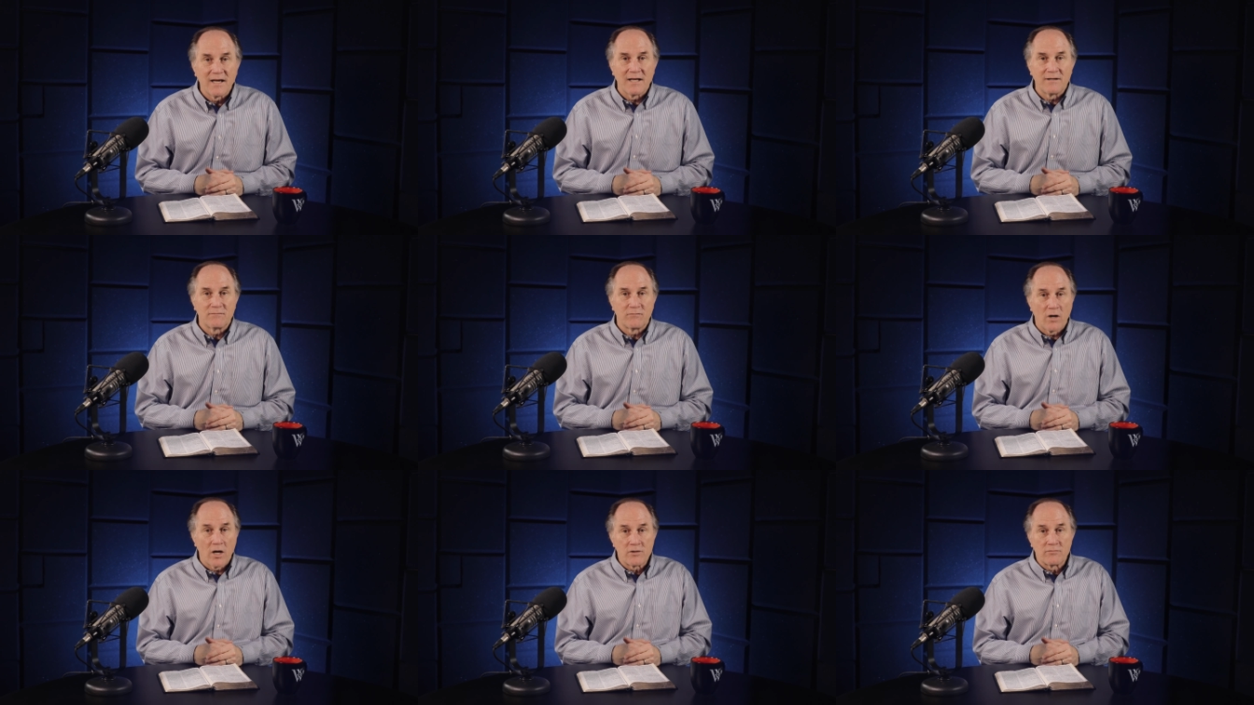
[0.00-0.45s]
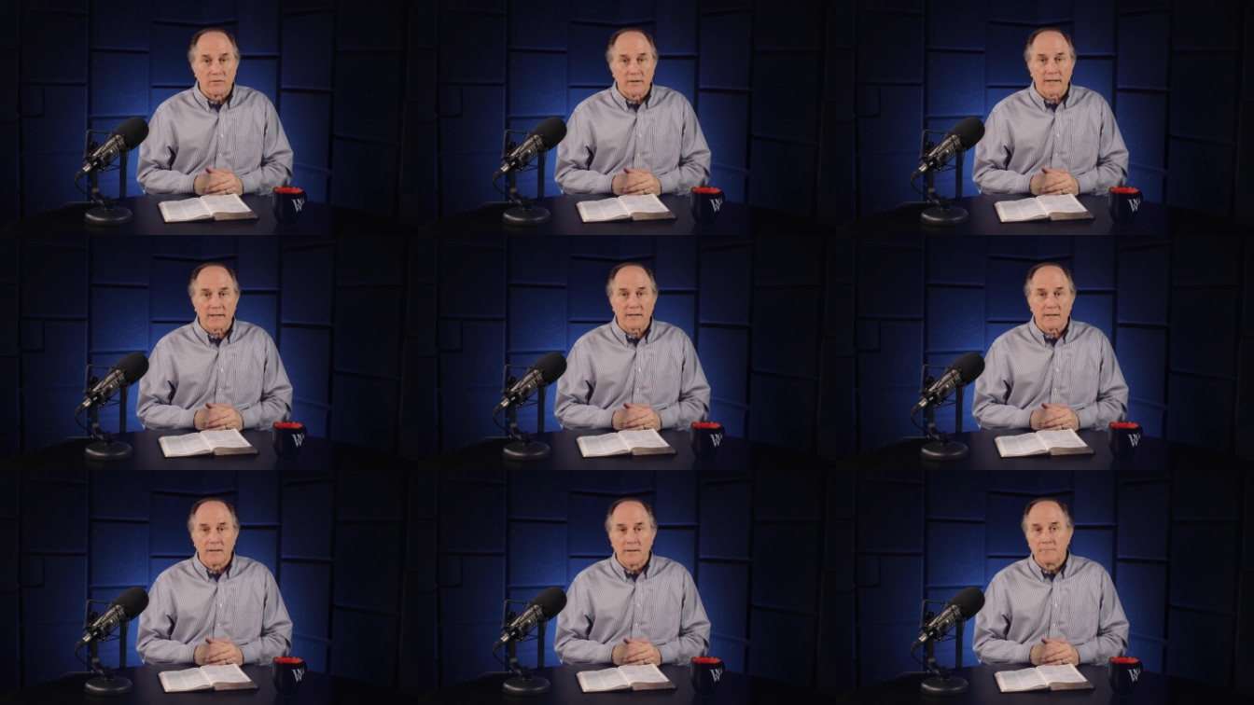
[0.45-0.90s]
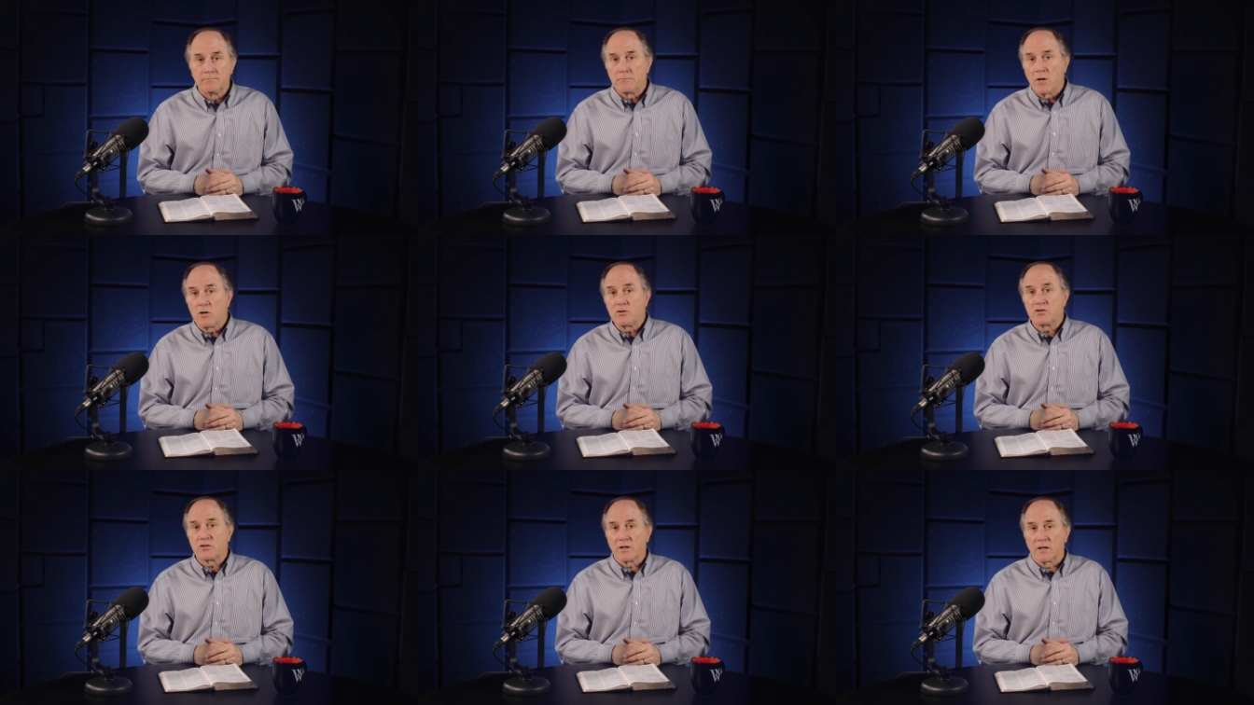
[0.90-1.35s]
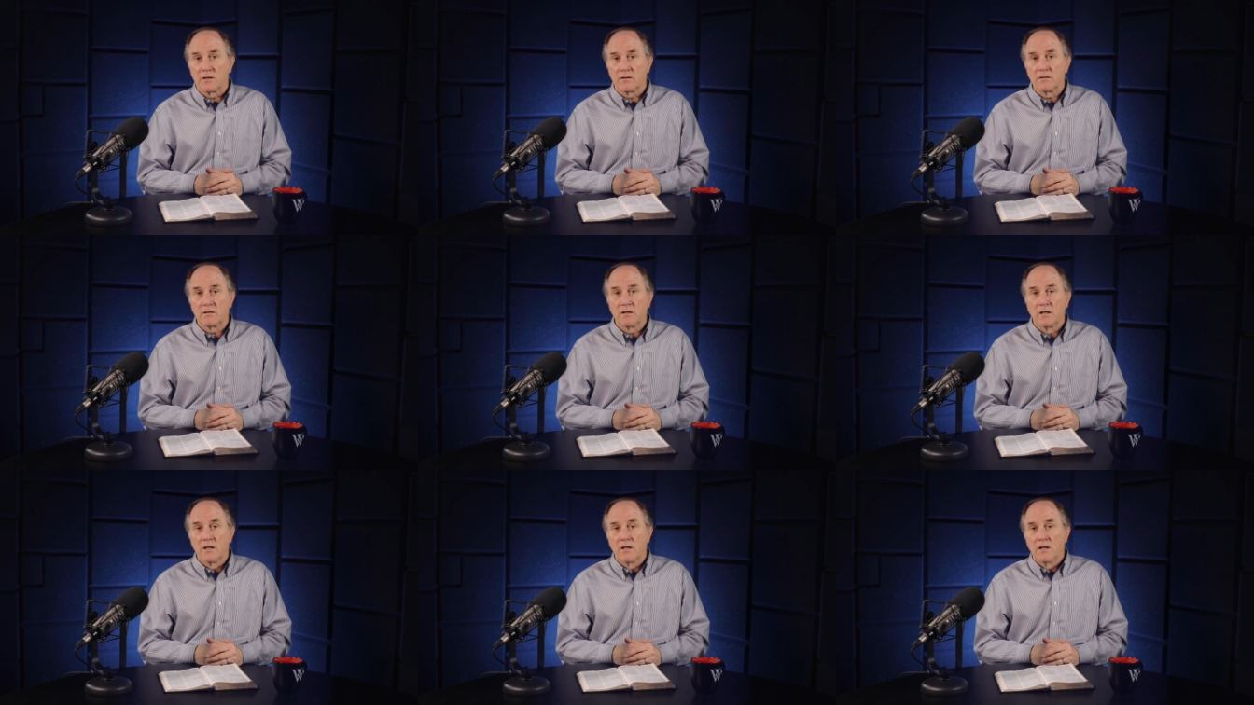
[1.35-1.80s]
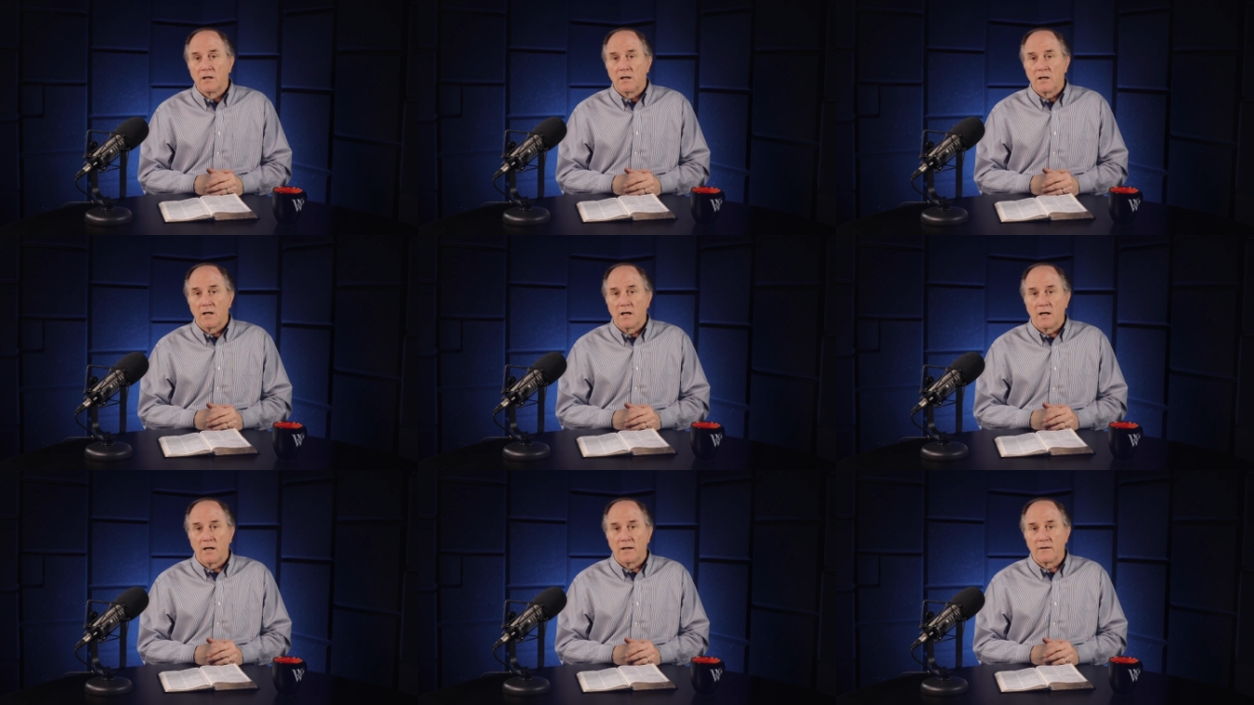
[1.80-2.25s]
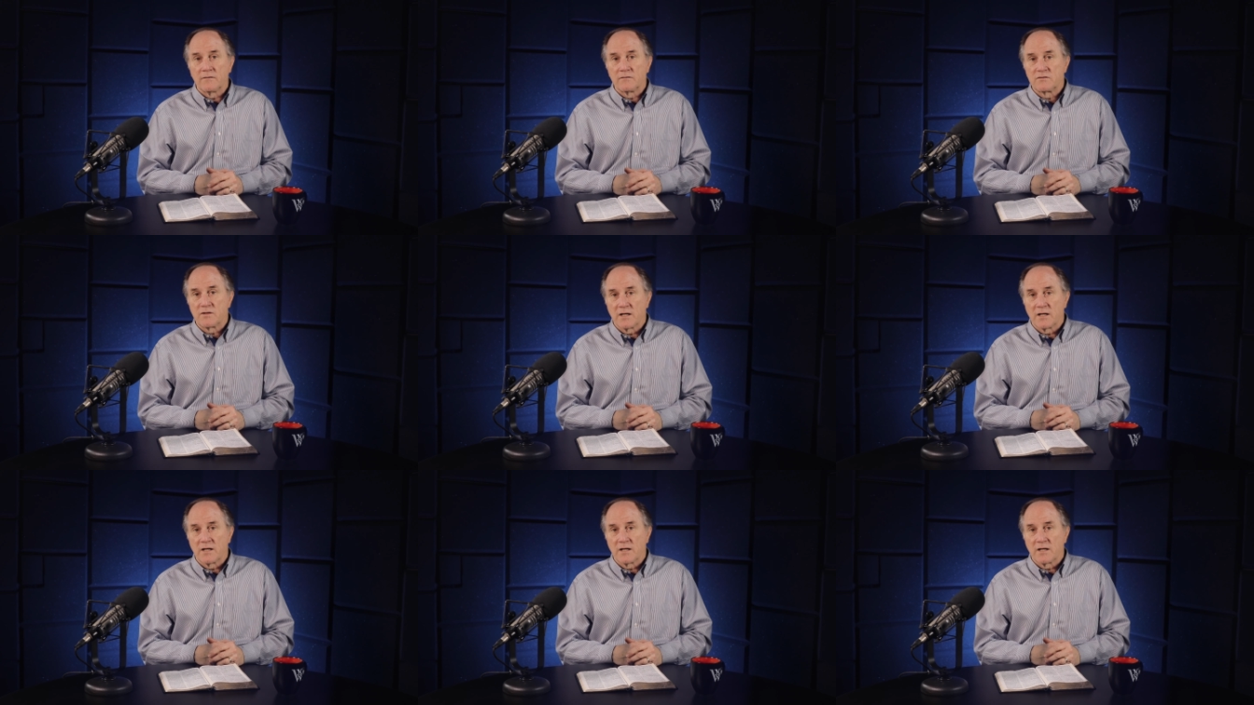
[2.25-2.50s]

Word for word: And Frederick motioned uh,